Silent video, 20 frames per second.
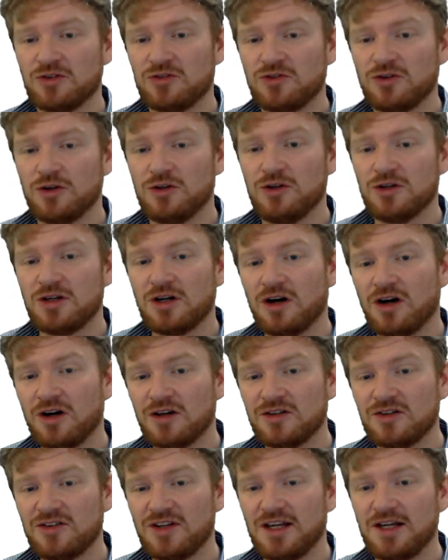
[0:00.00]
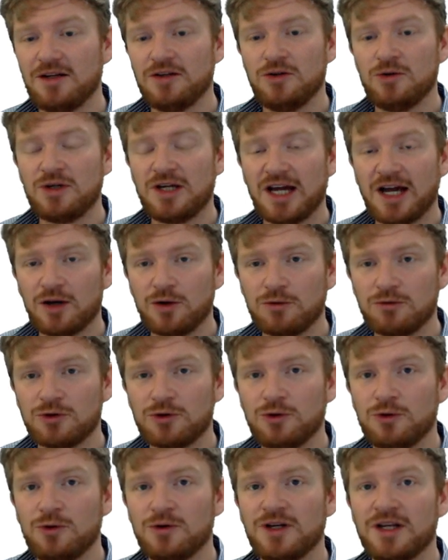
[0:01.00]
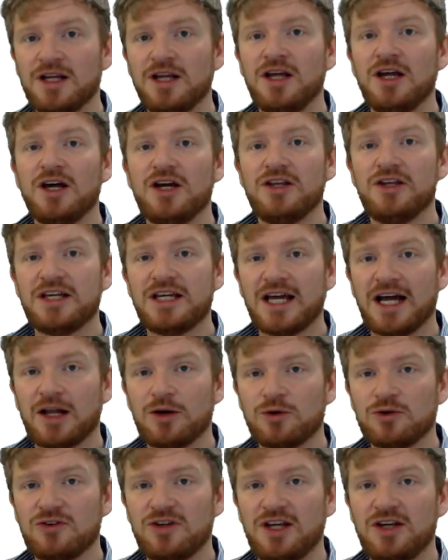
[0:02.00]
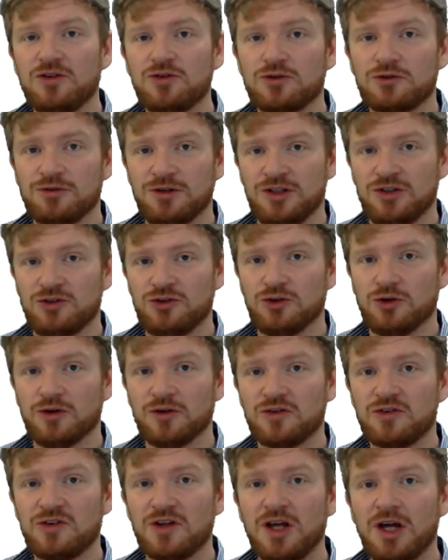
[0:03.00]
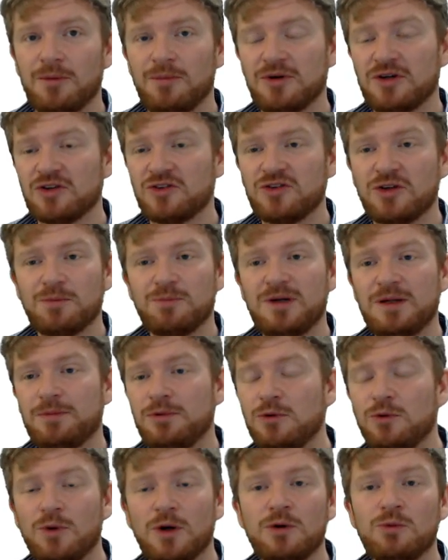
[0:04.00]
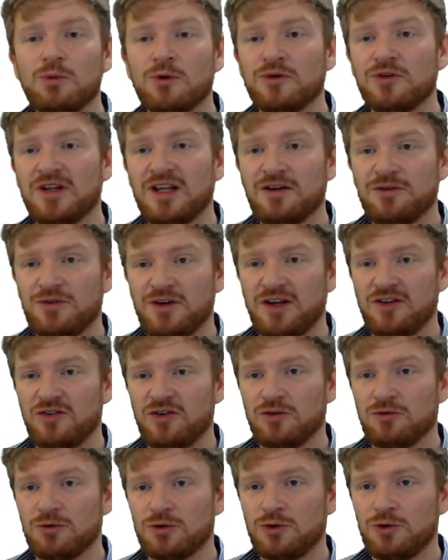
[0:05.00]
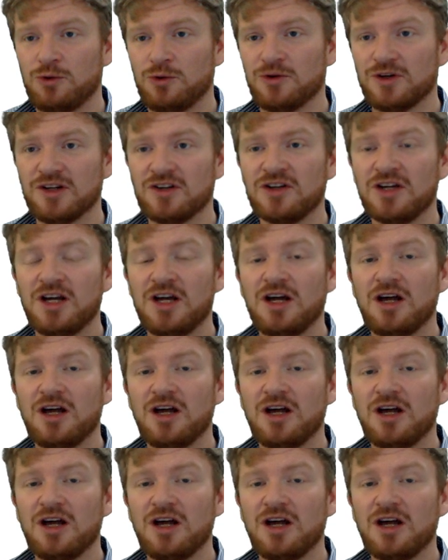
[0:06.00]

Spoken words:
So you cannot record it, you cannot take screenshots, because some people won't want their faces recorded,